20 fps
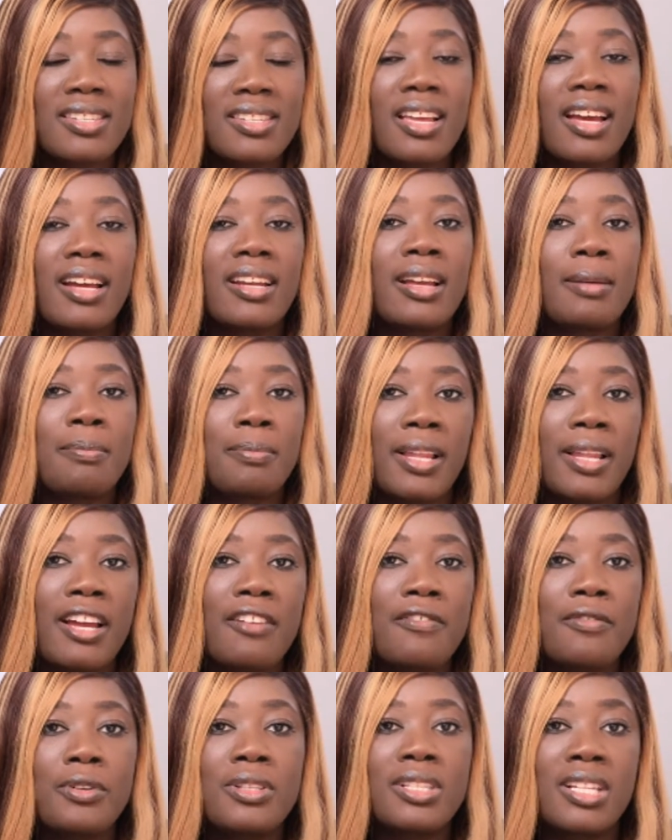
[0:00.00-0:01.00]
can apply
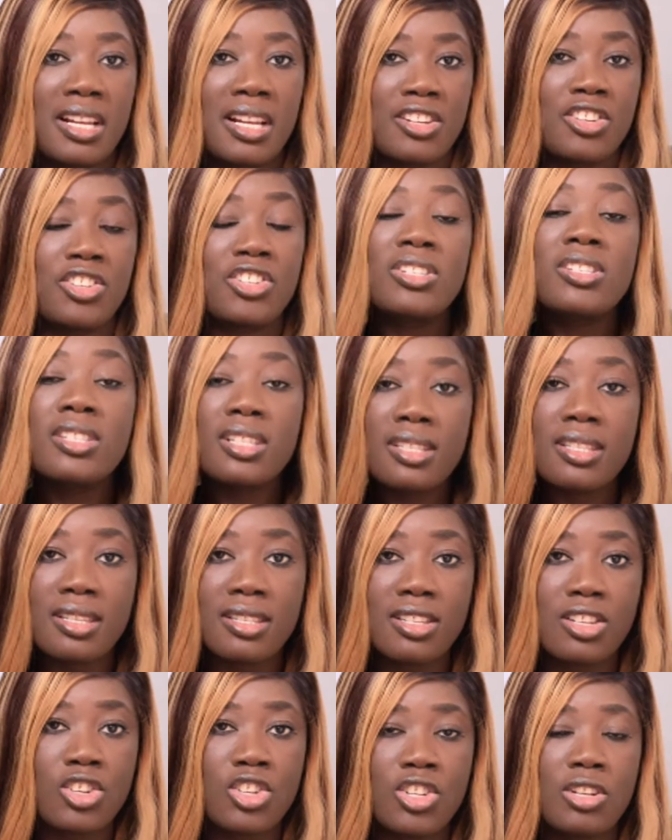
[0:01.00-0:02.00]
for Danish
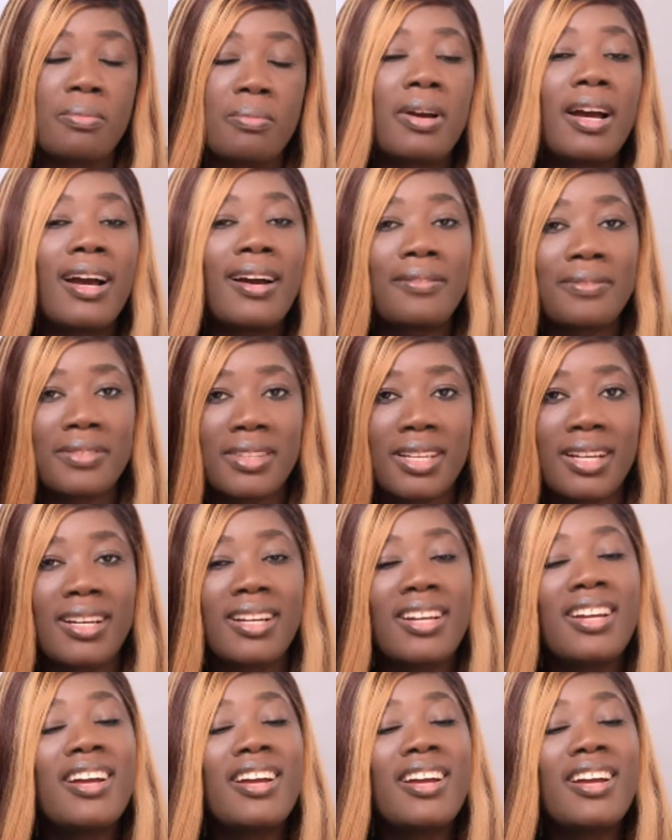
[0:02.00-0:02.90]
citizenship after